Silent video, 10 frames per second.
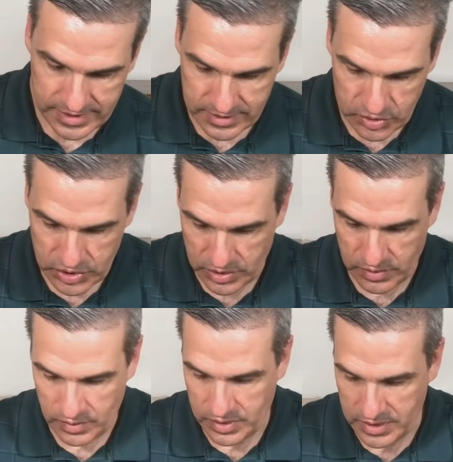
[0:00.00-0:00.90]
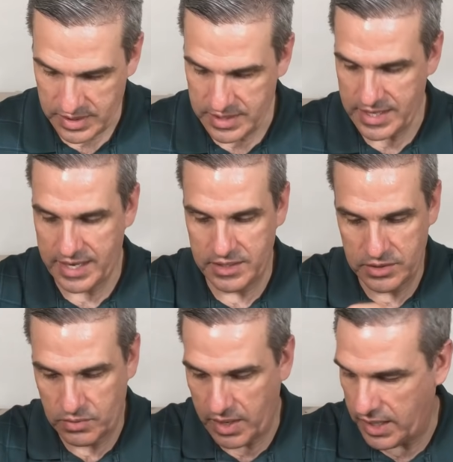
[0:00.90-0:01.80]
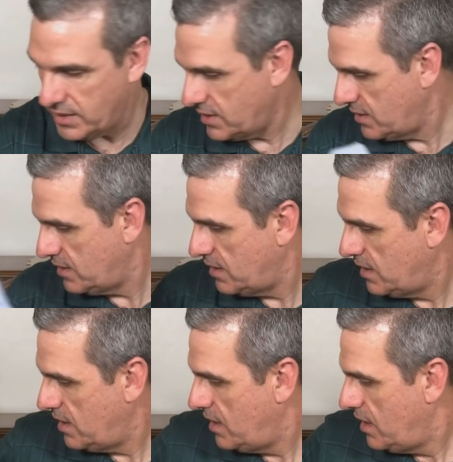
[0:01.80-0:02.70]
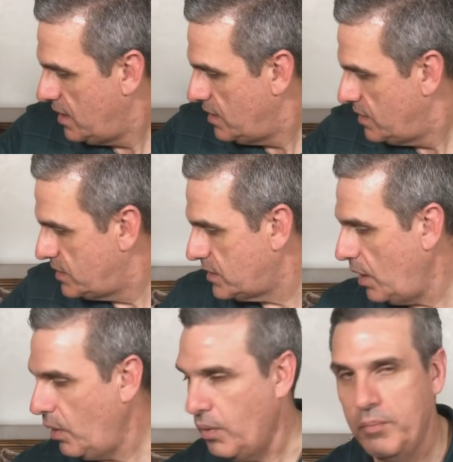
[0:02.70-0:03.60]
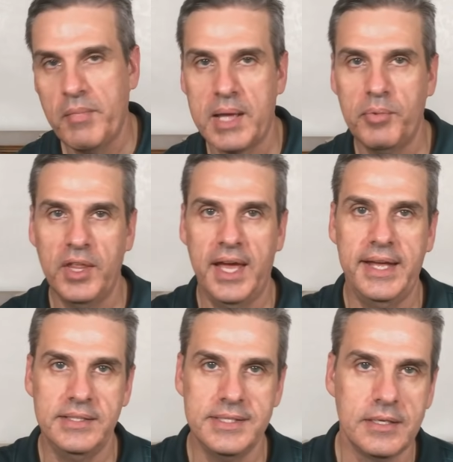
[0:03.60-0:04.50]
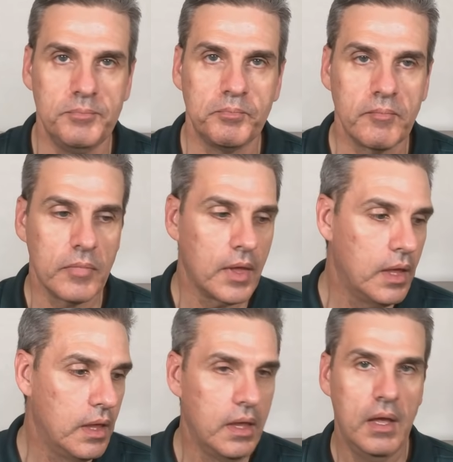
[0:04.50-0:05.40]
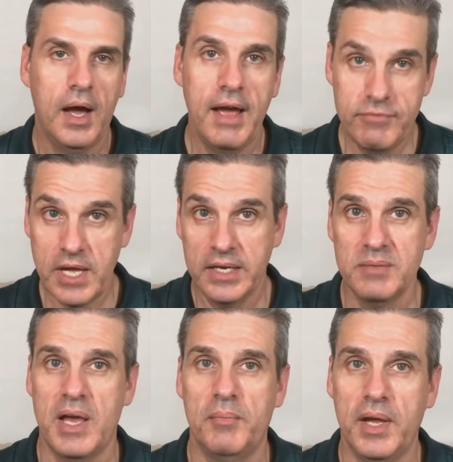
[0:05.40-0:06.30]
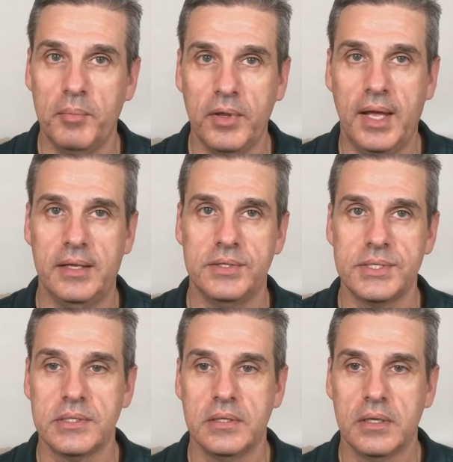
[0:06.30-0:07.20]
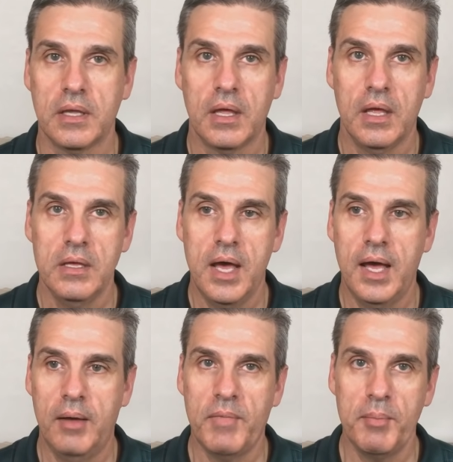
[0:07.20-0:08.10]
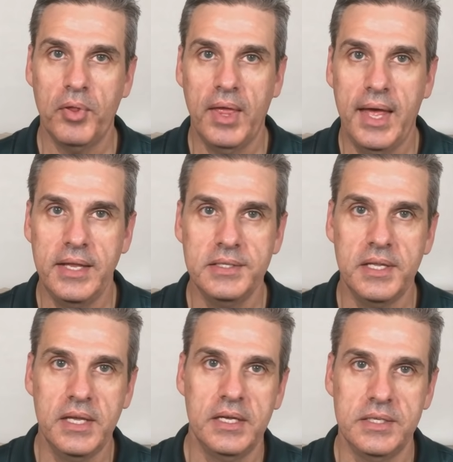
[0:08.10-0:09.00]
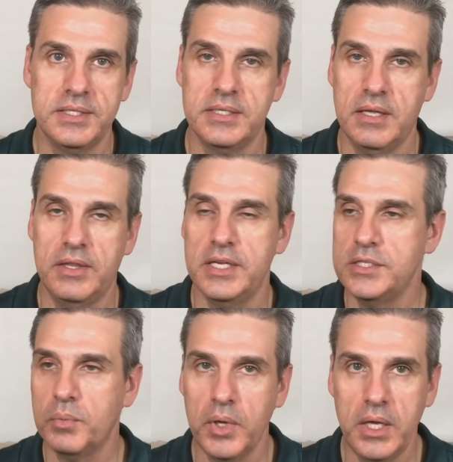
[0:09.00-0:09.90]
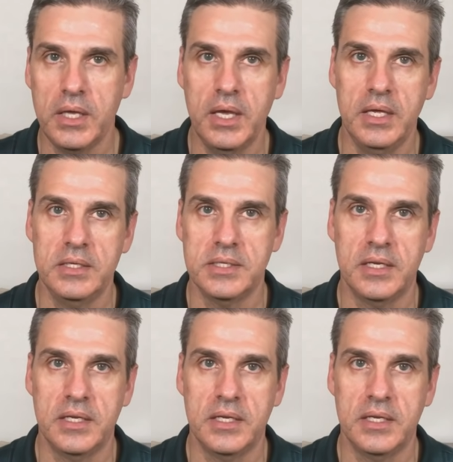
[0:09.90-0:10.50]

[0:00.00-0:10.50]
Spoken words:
so that is great. So my plans, I've talked about my plans. My plan is, this week is a